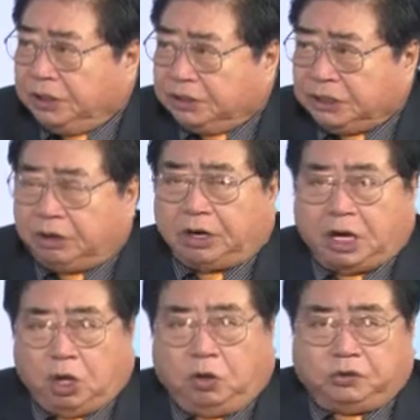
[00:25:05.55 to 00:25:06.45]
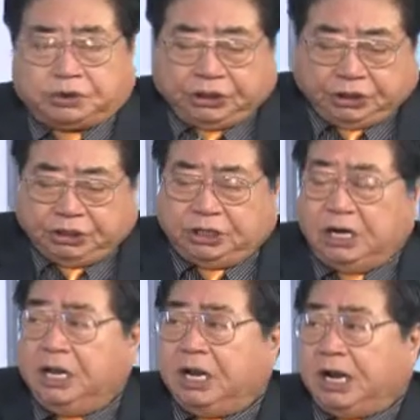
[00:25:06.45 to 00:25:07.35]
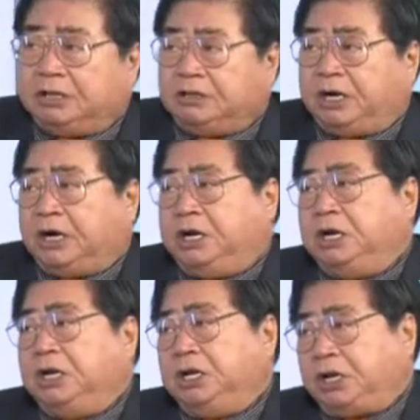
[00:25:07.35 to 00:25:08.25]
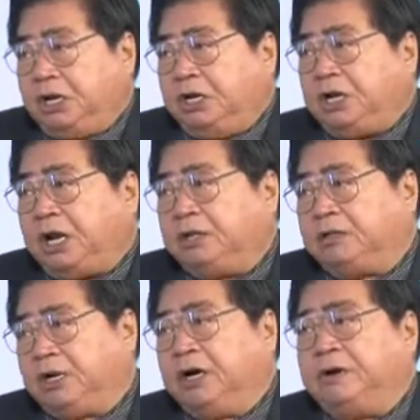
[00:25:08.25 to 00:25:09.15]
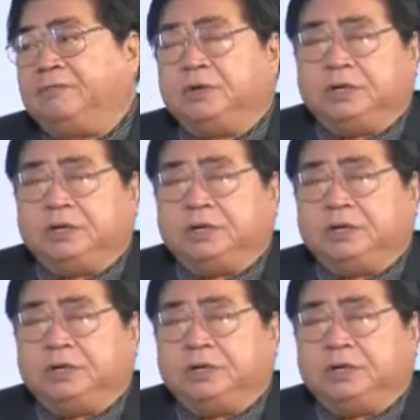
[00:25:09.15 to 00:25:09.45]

There are holes here and there, here and there,